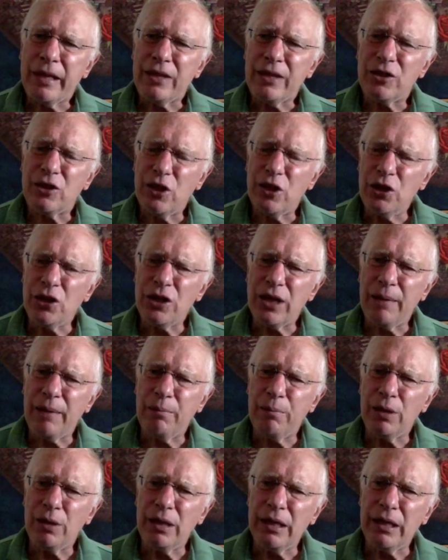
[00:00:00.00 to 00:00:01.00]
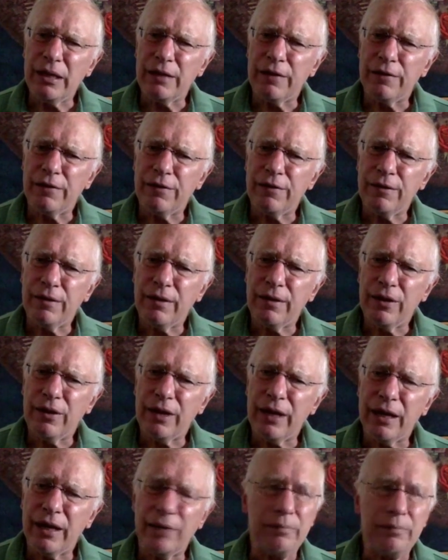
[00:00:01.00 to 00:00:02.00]
since I believe
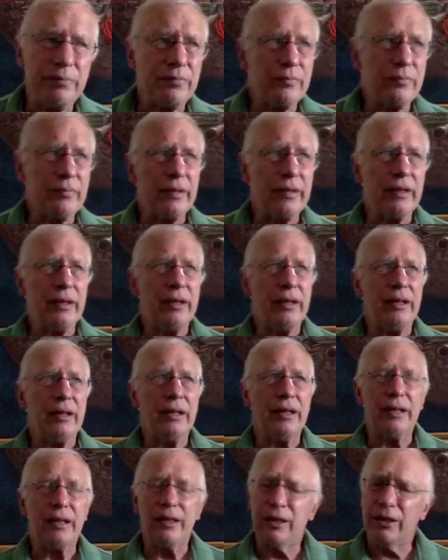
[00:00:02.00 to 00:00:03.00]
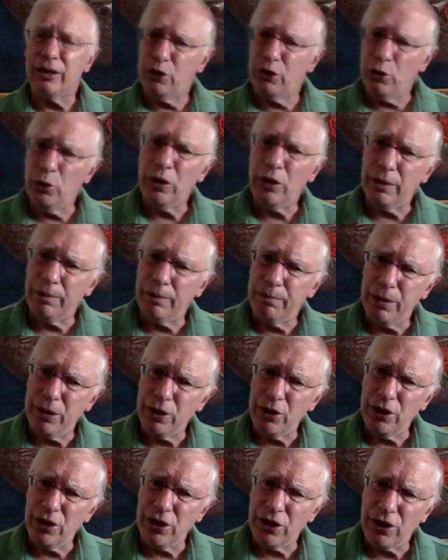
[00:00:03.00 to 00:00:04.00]
that due to the
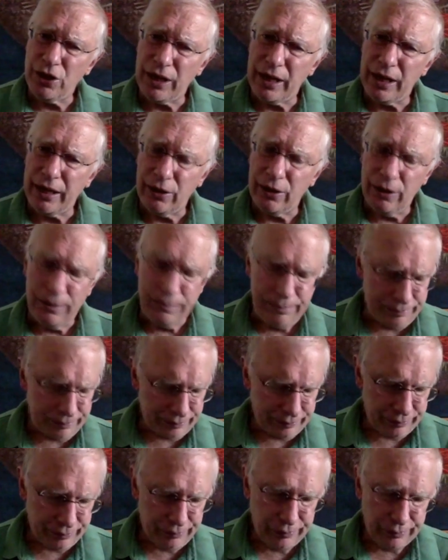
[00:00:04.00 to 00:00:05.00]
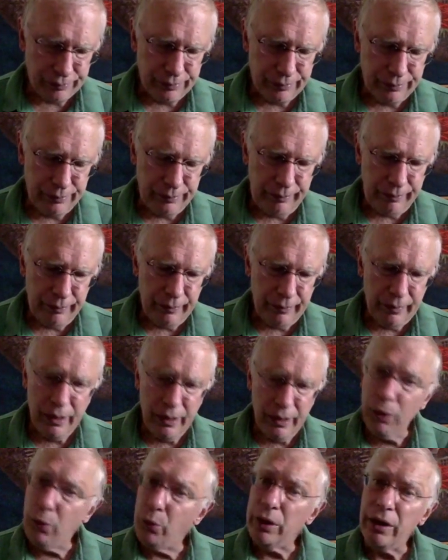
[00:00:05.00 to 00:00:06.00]
business cycle,
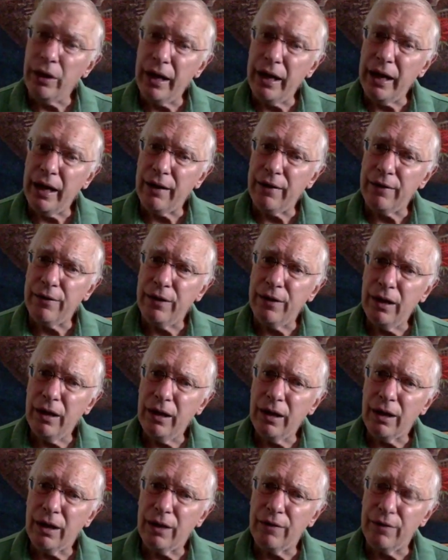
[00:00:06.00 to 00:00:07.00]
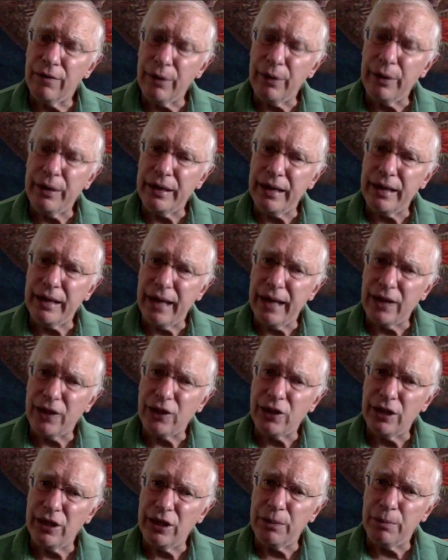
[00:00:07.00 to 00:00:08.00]
we're going to have a very
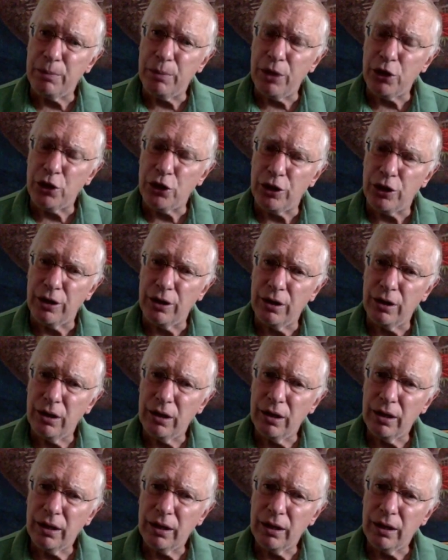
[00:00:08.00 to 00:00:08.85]
nasty depression.